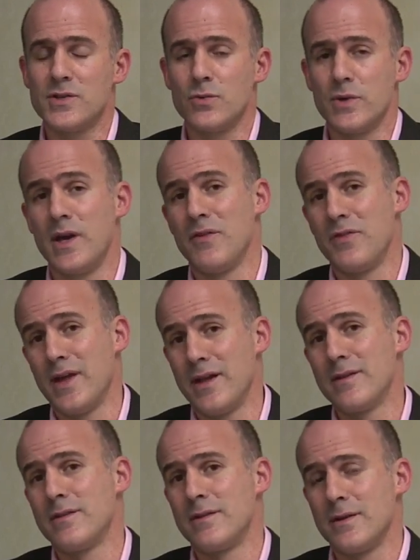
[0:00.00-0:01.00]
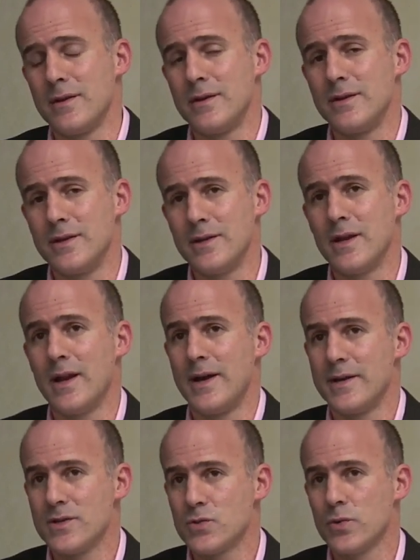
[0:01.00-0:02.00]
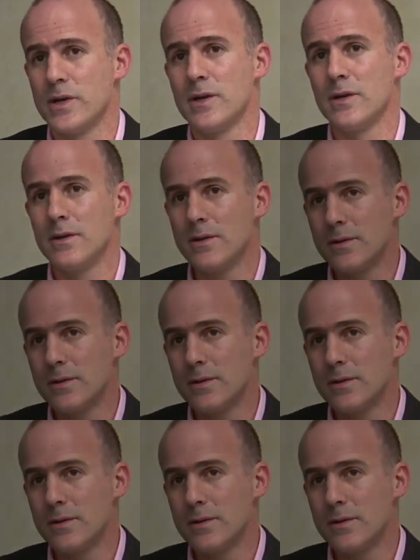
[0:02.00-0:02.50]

So we have that in the line as well.